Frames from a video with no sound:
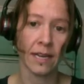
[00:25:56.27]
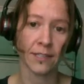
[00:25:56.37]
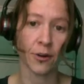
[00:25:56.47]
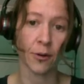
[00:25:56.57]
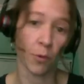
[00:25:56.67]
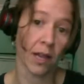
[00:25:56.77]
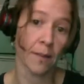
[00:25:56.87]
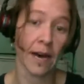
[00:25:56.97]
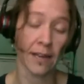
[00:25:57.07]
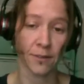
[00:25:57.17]
And so
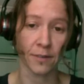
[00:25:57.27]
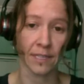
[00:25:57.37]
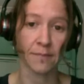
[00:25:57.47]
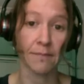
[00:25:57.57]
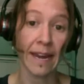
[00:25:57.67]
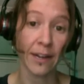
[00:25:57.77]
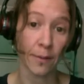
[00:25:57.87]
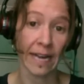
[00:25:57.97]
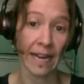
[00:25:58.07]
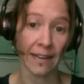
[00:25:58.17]
while a pastoralist may
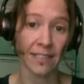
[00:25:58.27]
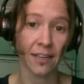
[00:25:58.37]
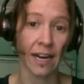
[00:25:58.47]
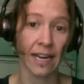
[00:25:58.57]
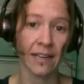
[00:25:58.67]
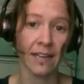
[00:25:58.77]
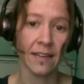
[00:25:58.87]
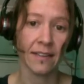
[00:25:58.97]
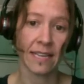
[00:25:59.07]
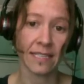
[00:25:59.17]
nominate a site,
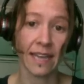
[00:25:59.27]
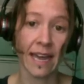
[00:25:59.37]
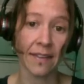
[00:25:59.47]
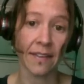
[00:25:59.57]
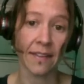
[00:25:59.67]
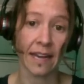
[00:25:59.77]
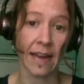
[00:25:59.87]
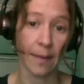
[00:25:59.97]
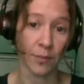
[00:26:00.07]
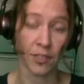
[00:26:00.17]
that's land that then
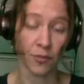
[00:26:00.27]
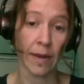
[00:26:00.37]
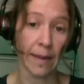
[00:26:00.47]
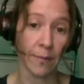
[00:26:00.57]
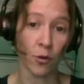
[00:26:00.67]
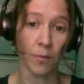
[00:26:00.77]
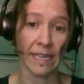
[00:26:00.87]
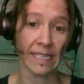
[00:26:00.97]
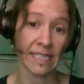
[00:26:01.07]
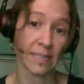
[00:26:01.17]
Aboriginal people will
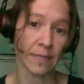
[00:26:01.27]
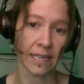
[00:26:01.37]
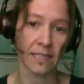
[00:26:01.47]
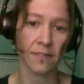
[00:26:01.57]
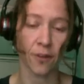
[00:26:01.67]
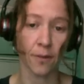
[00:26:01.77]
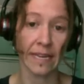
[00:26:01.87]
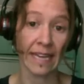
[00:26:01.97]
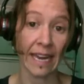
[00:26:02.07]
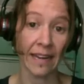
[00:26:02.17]
be dispossessed from
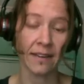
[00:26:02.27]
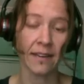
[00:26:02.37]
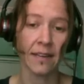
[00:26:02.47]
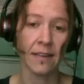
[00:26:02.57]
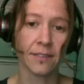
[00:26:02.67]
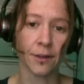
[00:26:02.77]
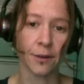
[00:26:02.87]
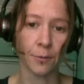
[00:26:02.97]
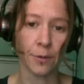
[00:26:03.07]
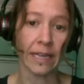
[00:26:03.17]
again.
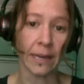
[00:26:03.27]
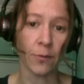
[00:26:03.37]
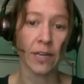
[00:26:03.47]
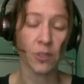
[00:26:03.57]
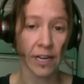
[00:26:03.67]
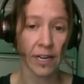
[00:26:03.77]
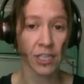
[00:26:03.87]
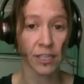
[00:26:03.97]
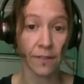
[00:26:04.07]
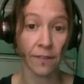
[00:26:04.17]
So, really, we're trying to
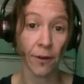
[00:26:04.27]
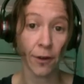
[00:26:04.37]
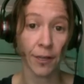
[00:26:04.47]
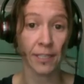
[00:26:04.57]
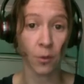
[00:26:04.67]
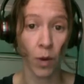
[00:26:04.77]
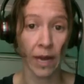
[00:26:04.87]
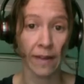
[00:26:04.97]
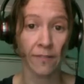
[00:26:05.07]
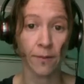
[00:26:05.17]
shift the focus
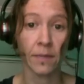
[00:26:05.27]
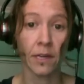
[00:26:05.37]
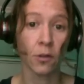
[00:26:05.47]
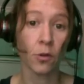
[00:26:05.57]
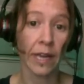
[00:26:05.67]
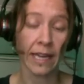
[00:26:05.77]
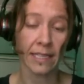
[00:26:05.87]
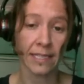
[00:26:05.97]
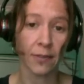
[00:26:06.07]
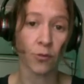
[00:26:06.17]
away from looking
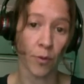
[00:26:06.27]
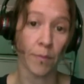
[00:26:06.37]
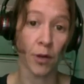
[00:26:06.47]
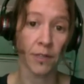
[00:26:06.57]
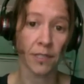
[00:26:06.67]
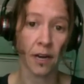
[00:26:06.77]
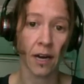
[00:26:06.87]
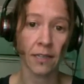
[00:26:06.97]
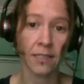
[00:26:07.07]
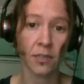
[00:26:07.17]
at single remote
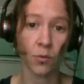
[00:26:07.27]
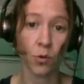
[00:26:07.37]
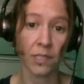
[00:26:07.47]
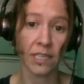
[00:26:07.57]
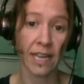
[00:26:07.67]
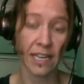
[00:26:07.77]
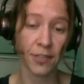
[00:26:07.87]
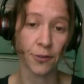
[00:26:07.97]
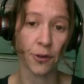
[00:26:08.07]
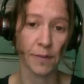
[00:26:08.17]
sites towards a
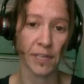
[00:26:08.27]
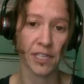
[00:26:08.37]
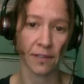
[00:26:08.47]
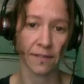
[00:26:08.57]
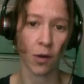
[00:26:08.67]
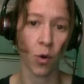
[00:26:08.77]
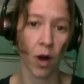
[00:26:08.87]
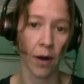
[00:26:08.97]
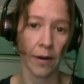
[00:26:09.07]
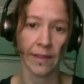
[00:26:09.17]
national commission of
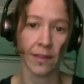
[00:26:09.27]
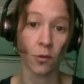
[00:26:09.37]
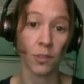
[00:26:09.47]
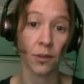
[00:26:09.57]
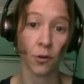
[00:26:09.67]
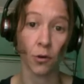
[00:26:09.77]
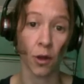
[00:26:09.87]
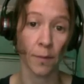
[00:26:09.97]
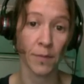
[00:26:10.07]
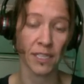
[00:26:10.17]
inquiry that looks at all
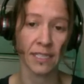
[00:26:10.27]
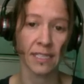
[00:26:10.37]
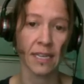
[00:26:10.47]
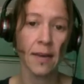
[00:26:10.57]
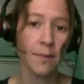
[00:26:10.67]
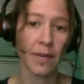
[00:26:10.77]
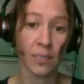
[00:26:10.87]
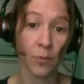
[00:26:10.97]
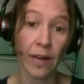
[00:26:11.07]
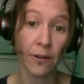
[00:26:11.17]
options
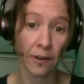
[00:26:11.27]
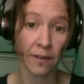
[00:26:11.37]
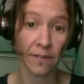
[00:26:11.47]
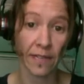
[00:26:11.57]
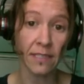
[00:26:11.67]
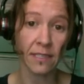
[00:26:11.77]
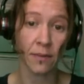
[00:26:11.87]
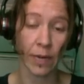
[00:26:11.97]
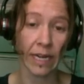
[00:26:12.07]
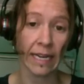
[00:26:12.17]
because we're not convinced
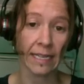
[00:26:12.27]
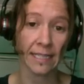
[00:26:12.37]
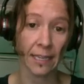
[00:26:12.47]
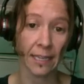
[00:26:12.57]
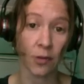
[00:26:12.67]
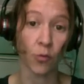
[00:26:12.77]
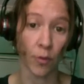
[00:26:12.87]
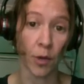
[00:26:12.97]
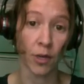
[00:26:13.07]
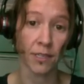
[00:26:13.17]
that we need a single
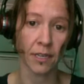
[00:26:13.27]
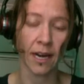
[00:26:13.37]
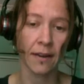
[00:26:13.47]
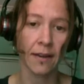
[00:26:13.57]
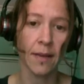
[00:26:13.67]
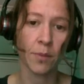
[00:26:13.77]
remote site.